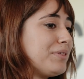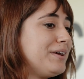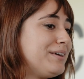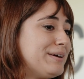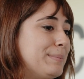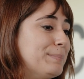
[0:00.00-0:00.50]

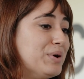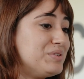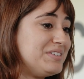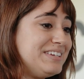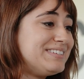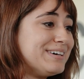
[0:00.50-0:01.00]
think
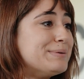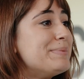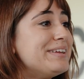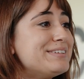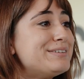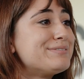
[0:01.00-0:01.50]
Mosita
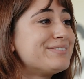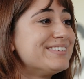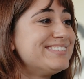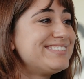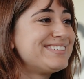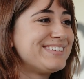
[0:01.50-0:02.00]
made a
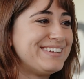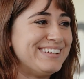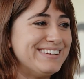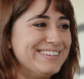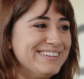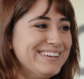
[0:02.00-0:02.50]
difference
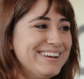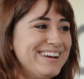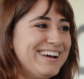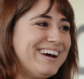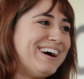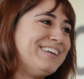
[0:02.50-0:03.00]
in
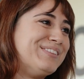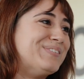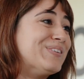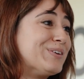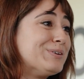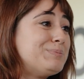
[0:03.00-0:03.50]
the
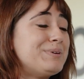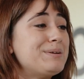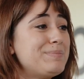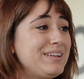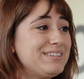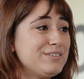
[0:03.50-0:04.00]
world, but it
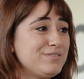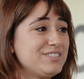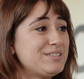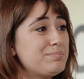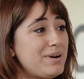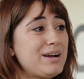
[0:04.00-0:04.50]
made a
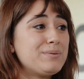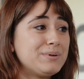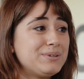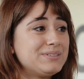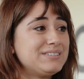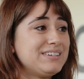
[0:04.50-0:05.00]
difference in my world,